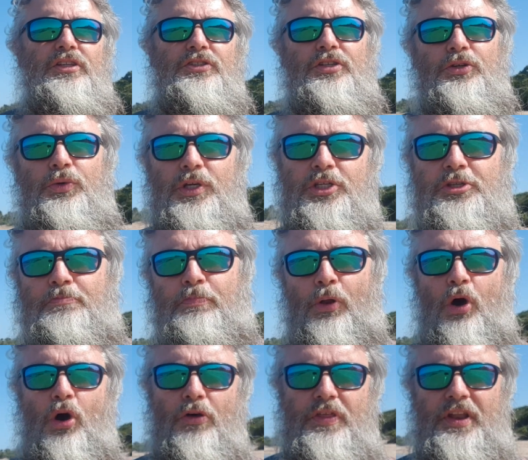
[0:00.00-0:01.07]
to
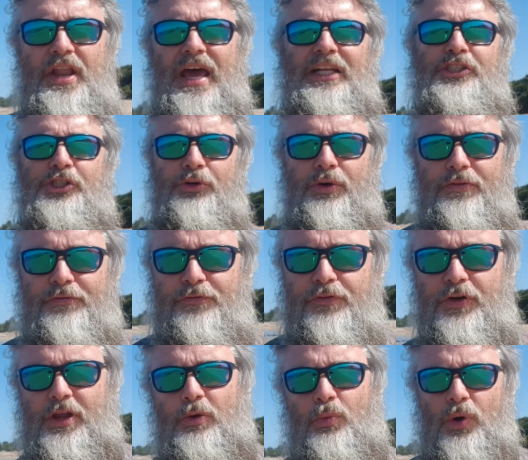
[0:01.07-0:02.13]
explore the nature of
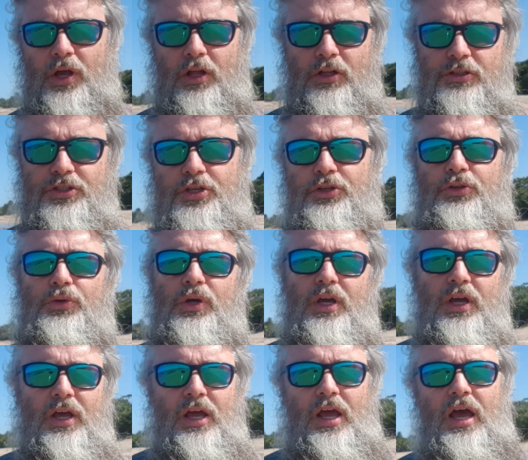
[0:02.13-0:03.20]
free will, to
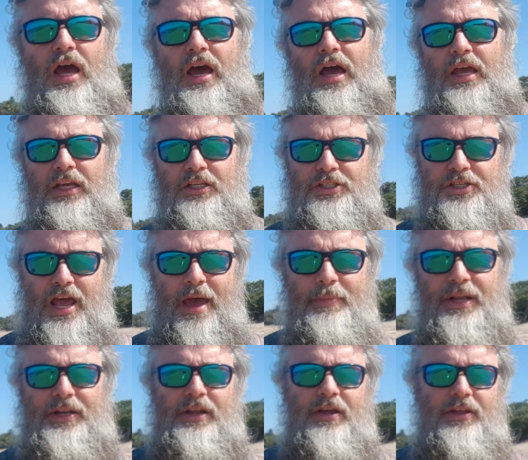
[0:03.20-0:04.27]

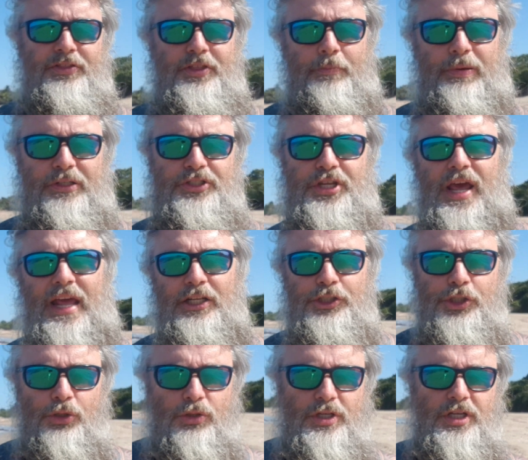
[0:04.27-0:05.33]
examine the
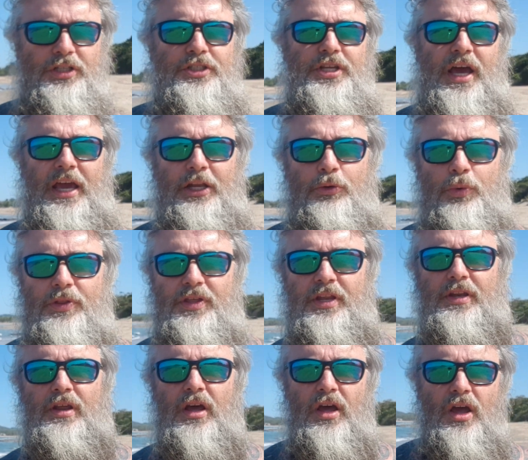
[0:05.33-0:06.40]
potential contained
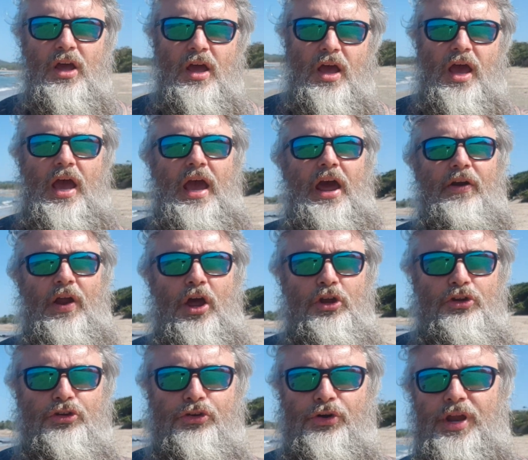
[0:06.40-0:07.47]
within our
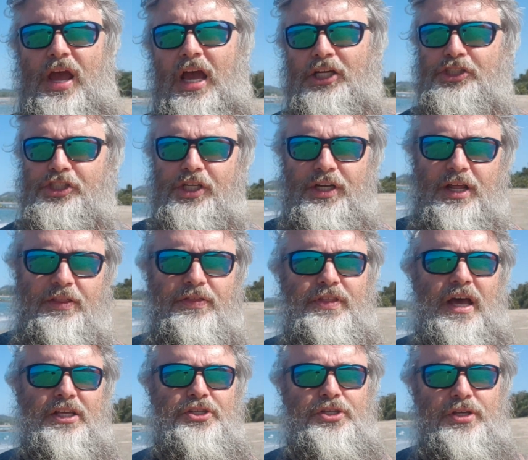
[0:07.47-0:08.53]
own creation and
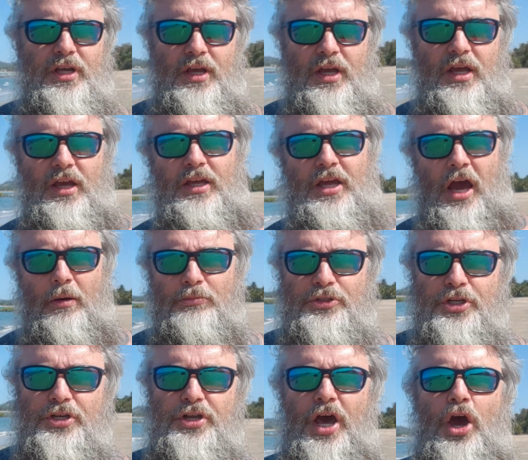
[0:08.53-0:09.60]
thus come
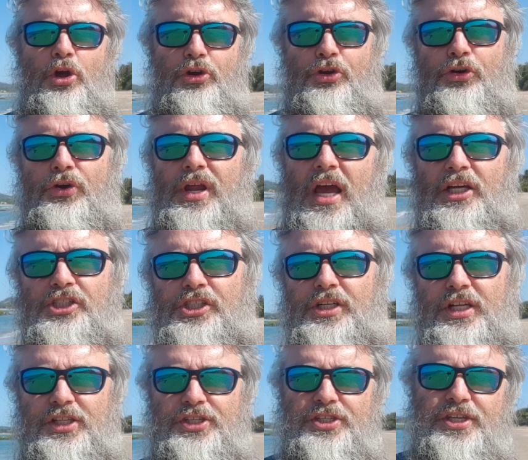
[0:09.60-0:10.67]
to know creation
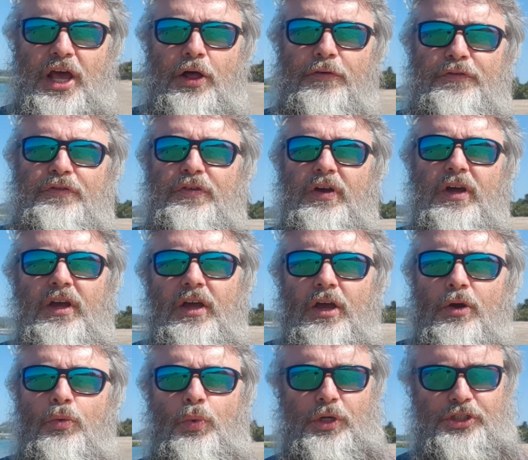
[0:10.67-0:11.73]
itself,
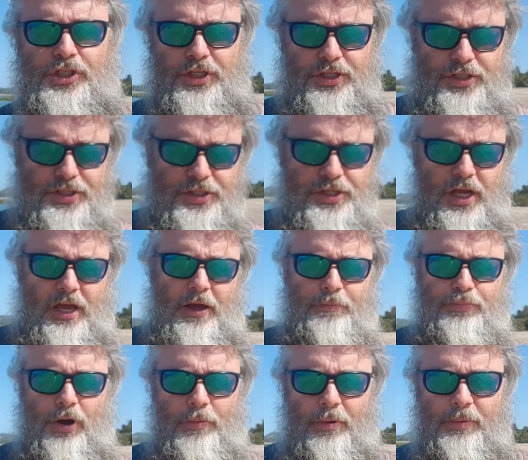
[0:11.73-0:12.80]
which is
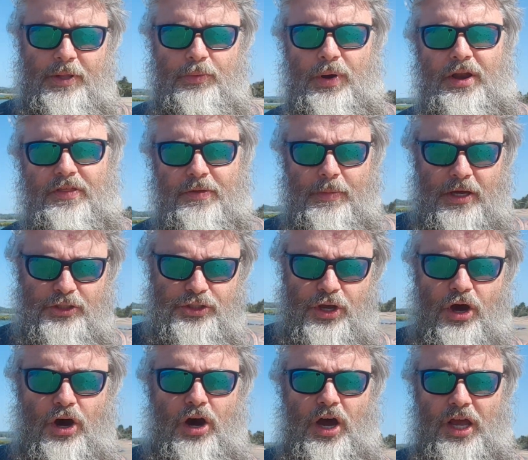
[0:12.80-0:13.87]
probably one of the most
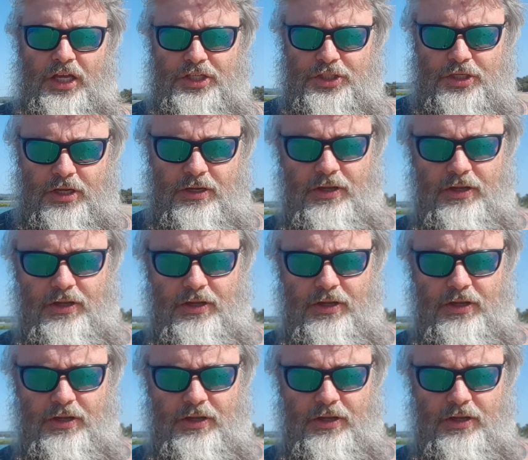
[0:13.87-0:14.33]
highest